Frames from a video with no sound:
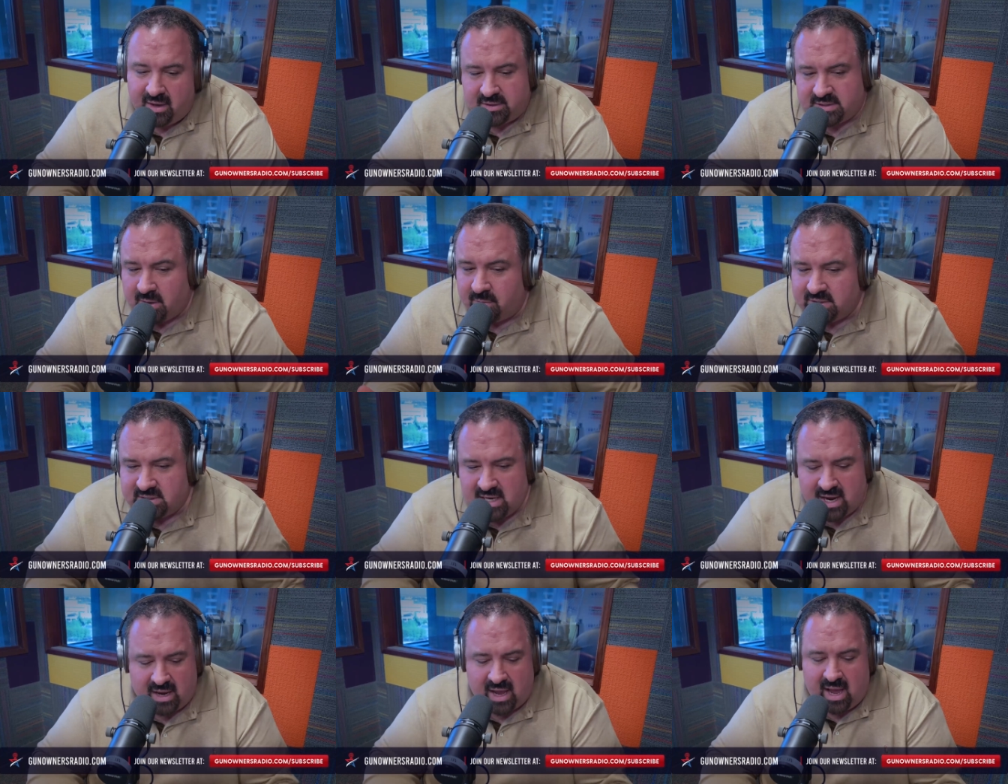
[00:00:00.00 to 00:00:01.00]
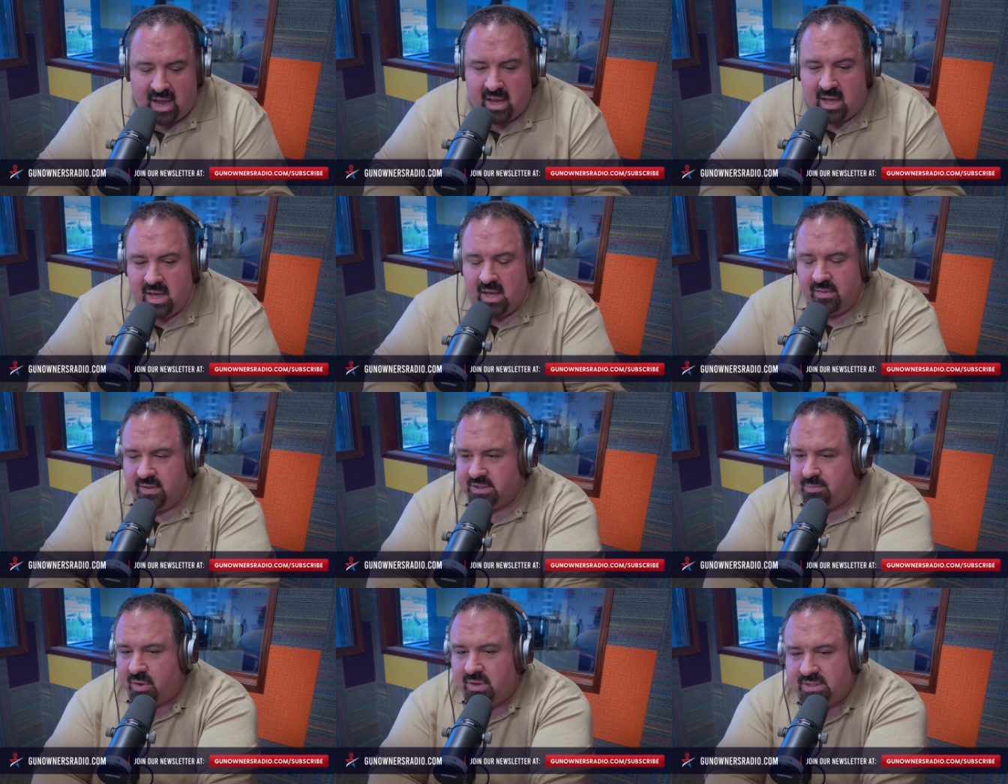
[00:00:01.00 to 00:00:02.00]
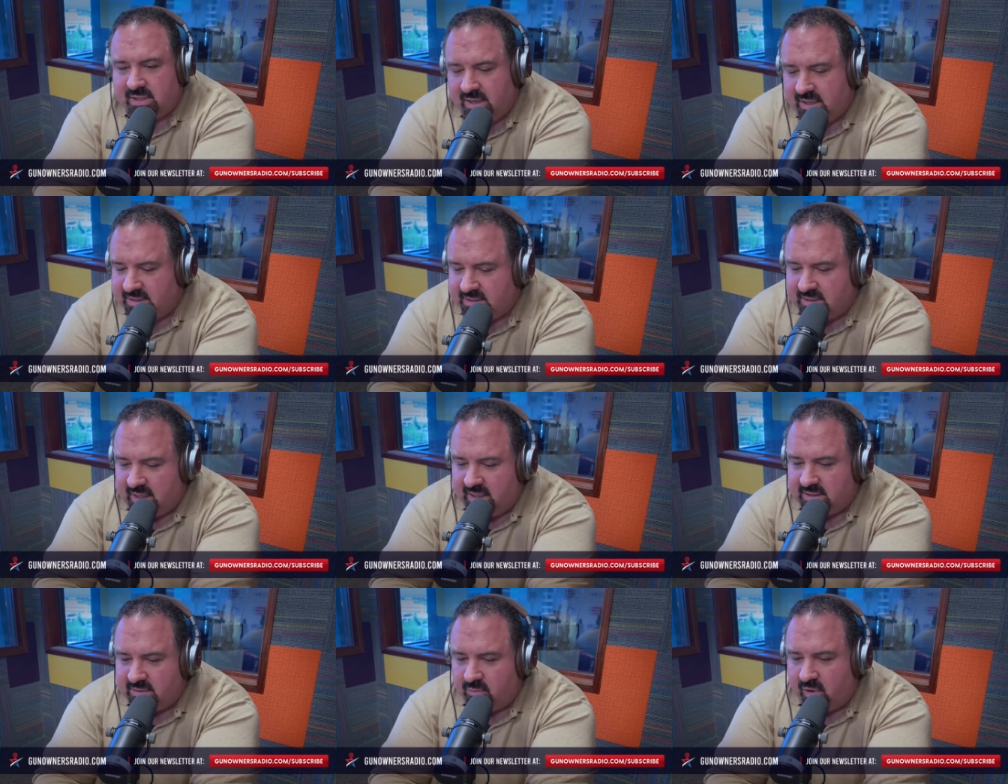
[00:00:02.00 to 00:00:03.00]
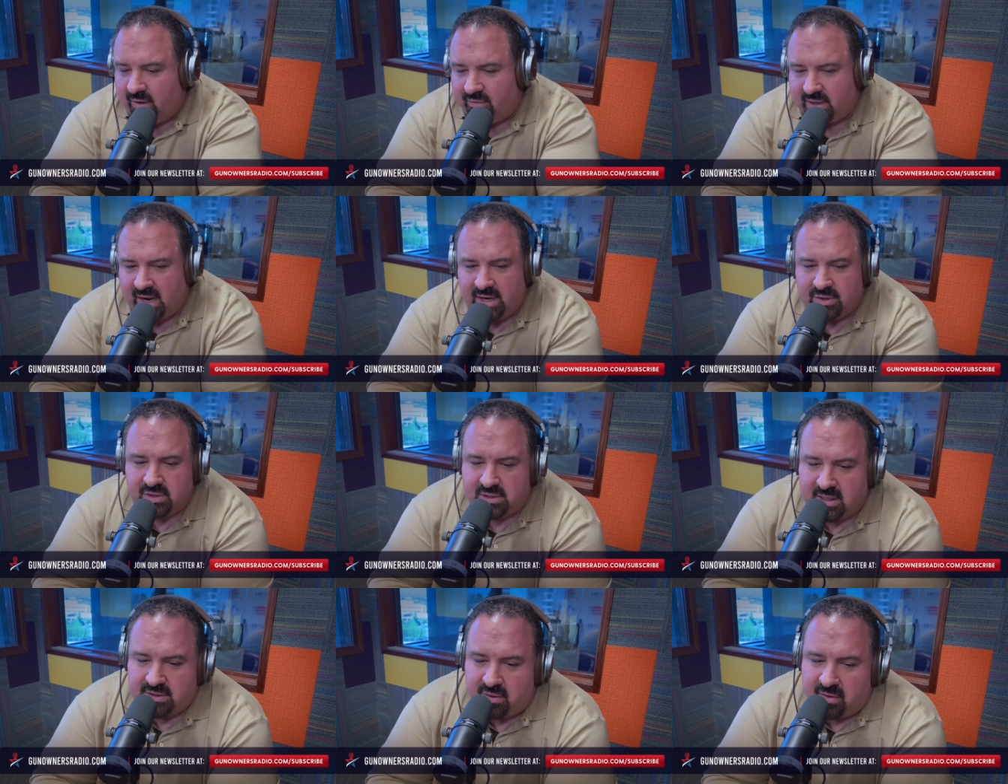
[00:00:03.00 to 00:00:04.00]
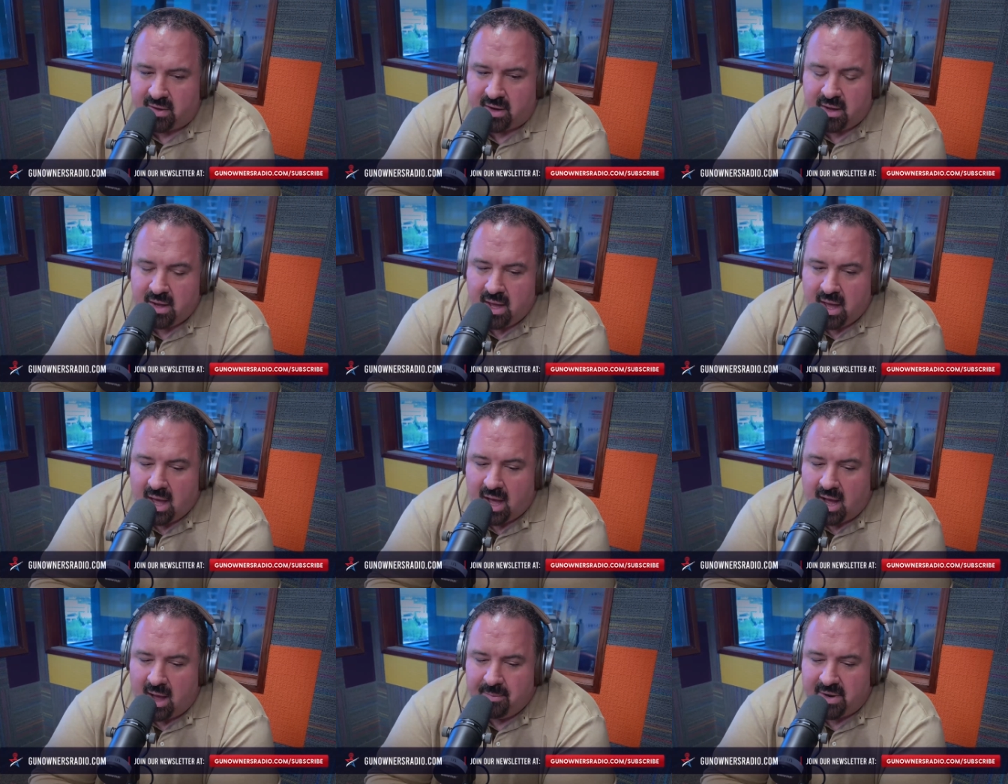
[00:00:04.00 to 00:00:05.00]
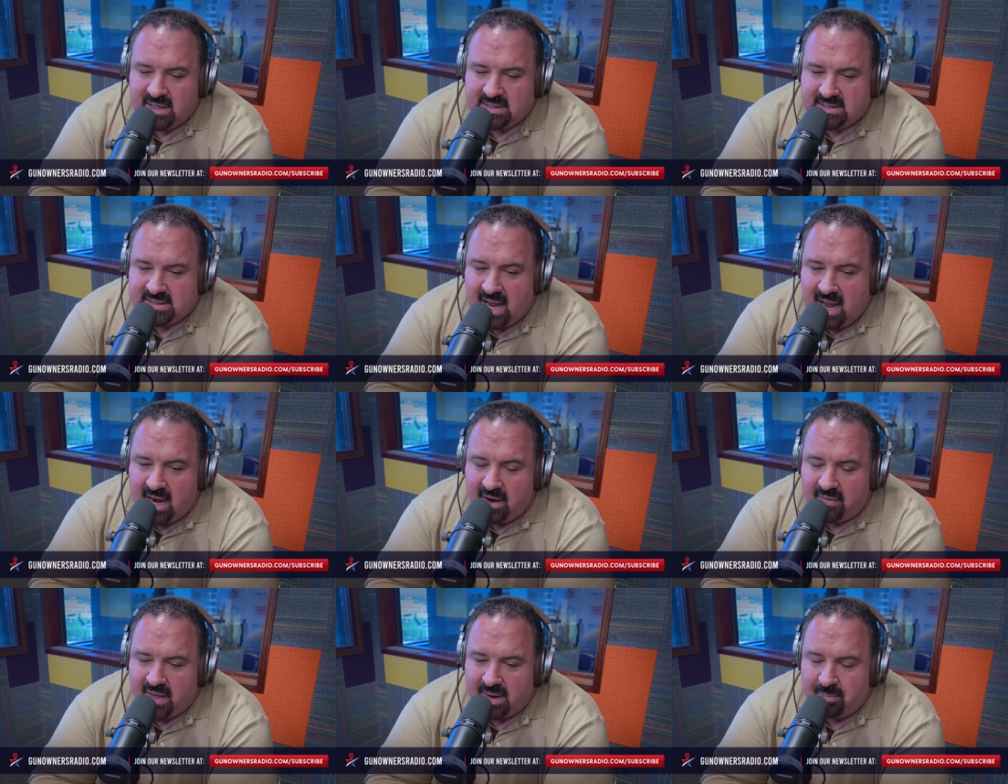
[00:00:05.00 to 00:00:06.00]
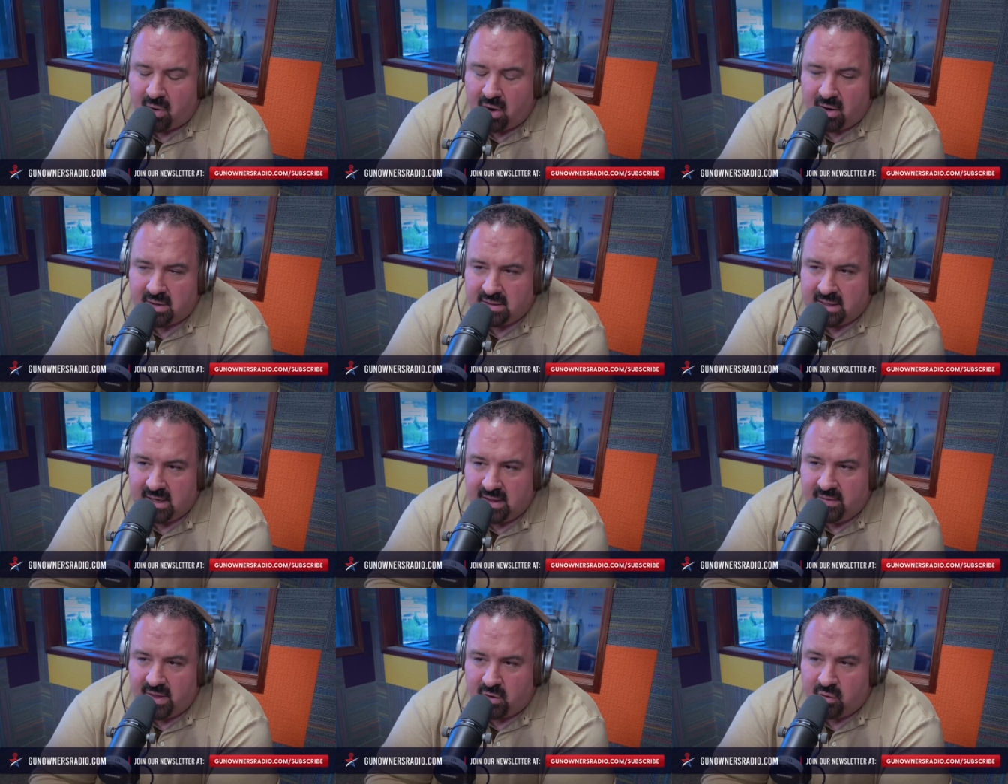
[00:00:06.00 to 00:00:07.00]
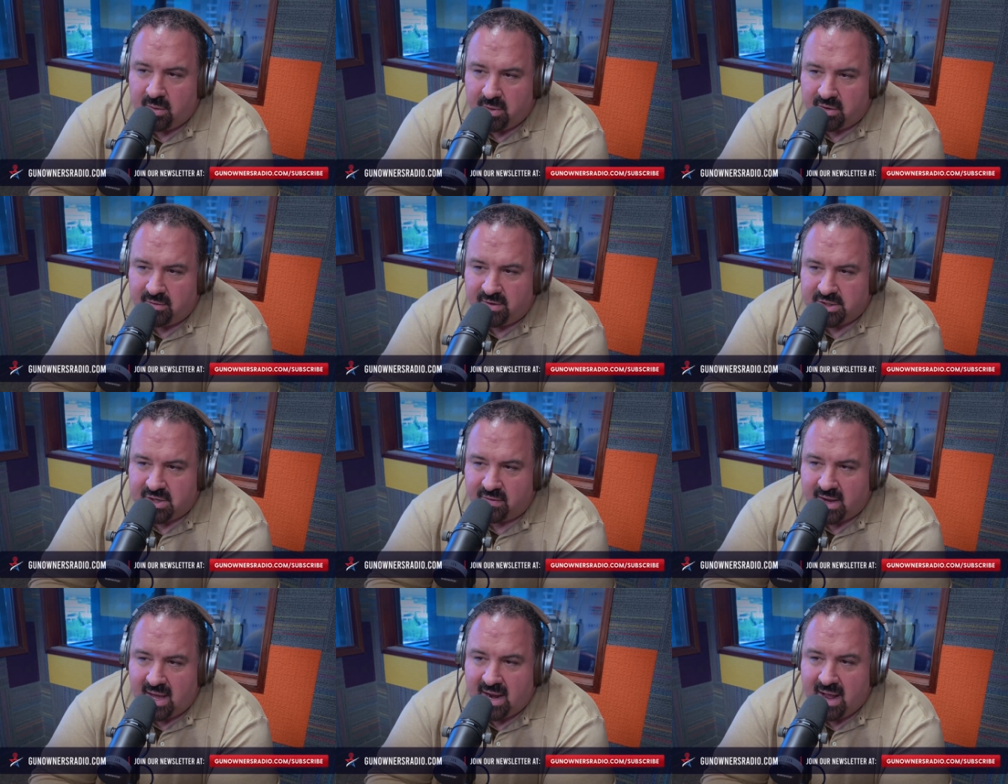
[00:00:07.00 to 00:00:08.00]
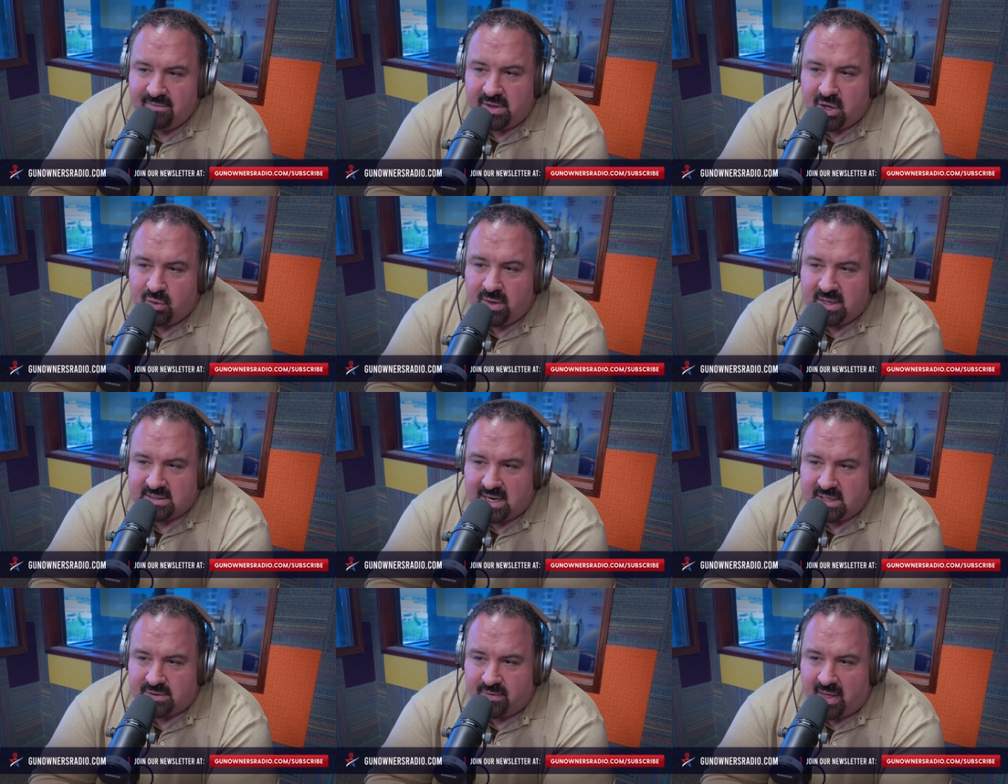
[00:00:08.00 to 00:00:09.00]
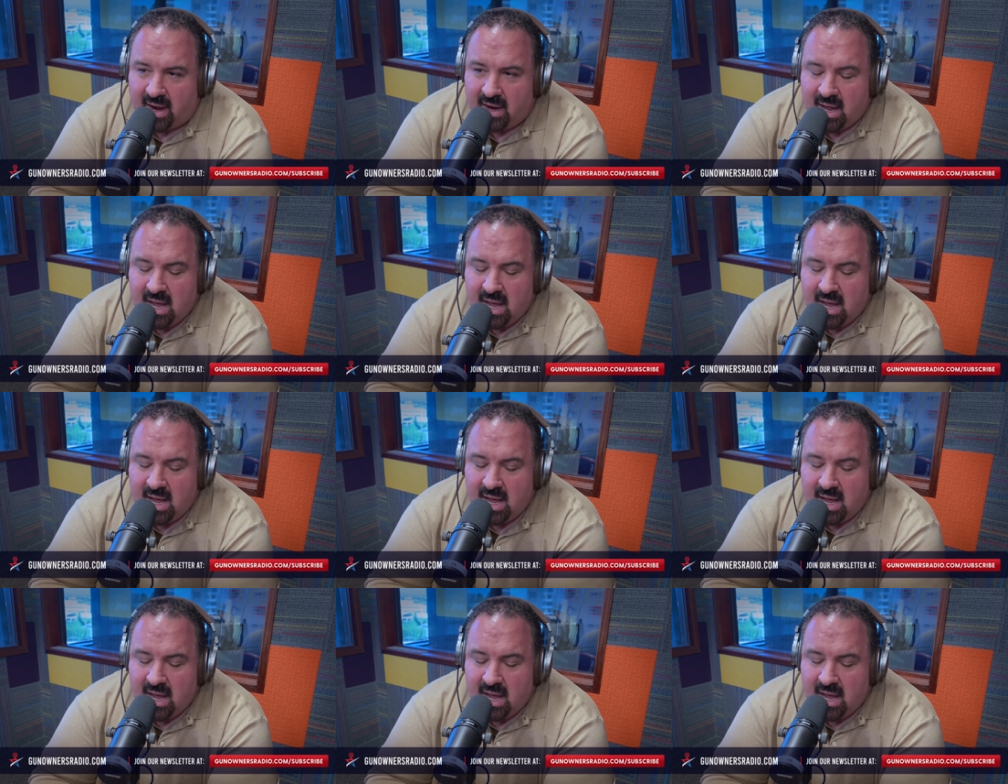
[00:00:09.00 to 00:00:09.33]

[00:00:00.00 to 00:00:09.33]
That's someone saying, hey this person is is whatever dangerous that sort of thing. Um, but instead, they parked it in the criminal division, and they got heavily criticized for that.